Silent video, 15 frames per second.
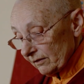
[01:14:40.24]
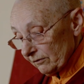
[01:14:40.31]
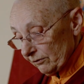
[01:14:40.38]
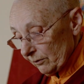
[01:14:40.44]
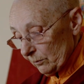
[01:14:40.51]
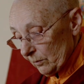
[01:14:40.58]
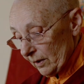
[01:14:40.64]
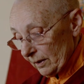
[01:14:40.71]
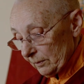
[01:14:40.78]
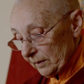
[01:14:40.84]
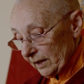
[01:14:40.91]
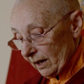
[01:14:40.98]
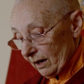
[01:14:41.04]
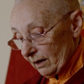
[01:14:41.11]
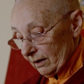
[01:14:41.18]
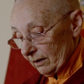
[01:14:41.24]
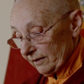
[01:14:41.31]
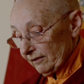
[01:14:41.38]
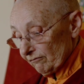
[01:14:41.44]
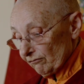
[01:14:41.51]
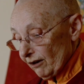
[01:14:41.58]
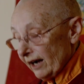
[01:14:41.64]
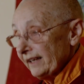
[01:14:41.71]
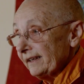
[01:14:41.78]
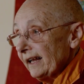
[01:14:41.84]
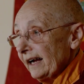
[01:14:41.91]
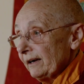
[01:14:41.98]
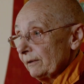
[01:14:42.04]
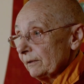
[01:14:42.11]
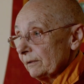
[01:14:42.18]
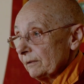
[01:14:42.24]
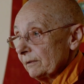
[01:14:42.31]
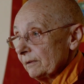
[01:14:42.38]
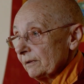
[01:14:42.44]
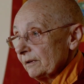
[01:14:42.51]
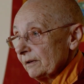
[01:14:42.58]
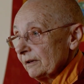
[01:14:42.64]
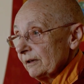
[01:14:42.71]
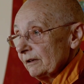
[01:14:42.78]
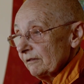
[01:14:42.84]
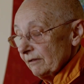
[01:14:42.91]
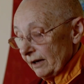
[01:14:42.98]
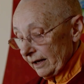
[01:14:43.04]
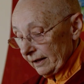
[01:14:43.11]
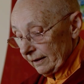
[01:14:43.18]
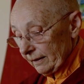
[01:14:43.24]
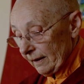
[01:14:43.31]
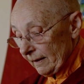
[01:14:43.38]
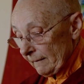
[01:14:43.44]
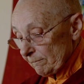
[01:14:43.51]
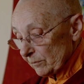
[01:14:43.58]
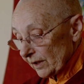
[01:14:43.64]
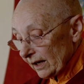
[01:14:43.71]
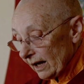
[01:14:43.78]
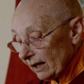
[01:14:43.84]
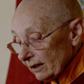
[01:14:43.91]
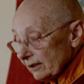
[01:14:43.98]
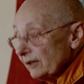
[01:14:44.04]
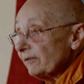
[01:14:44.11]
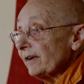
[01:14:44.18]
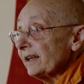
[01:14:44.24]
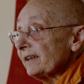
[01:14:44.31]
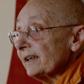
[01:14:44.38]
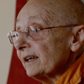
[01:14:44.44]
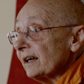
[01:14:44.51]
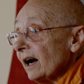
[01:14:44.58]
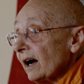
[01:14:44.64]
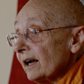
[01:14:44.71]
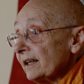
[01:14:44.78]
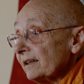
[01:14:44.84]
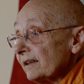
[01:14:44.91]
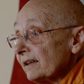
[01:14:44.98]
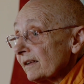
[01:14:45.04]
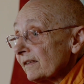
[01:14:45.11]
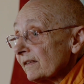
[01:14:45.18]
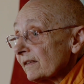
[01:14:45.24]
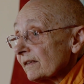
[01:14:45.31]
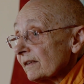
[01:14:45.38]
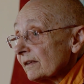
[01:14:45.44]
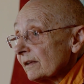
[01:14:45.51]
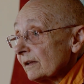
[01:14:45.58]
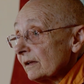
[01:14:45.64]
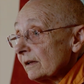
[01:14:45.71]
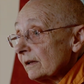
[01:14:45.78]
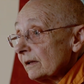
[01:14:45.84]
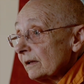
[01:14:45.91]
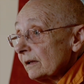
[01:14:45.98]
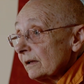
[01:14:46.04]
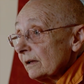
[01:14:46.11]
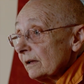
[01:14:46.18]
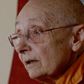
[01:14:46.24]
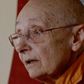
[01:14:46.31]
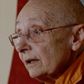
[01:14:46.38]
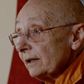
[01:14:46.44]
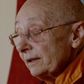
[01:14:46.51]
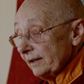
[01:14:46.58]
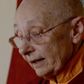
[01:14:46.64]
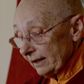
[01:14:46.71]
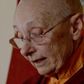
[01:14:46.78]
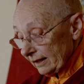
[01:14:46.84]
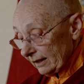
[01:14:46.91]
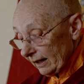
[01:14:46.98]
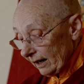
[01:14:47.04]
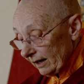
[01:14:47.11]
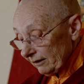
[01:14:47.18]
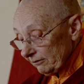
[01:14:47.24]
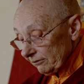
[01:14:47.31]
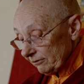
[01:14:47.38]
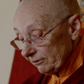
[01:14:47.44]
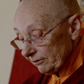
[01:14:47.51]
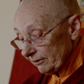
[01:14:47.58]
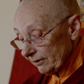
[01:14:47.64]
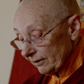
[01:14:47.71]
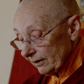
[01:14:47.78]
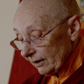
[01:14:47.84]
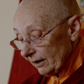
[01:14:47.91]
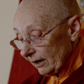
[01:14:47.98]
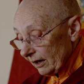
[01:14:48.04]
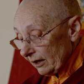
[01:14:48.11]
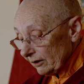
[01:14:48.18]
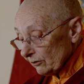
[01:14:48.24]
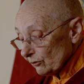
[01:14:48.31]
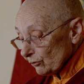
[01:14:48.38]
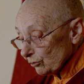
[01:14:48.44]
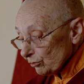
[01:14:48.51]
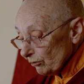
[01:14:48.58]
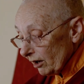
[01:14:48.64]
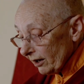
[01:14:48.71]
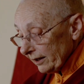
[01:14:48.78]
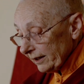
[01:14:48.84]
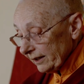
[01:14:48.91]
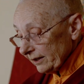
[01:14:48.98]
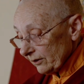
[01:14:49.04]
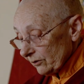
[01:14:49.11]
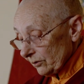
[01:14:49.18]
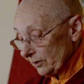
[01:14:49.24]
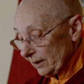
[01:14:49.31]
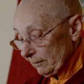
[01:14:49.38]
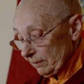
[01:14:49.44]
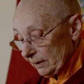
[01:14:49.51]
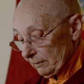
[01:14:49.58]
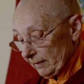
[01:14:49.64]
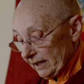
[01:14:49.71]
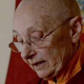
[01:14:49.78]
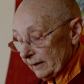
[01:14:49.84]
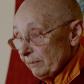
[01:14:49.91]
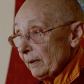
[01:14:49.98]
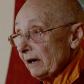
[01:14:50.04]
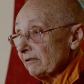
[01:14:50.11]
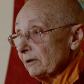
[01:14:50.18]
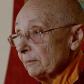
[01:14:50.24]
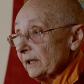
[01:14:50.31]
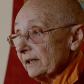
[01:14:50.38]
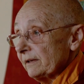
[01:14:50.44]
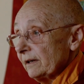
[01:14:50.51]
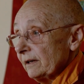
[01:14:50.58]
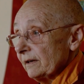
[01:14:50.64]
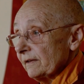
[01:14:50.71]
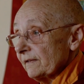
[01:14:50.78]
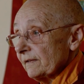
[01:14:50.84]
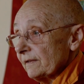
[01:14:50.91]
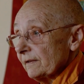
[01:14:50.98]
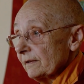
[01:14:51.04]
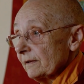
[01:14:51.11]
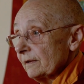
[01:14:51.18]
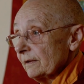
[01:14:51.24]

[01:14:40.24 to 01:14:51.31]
from where we are right now, right? cultivating kindness in daily life and trying to implement the paramitas,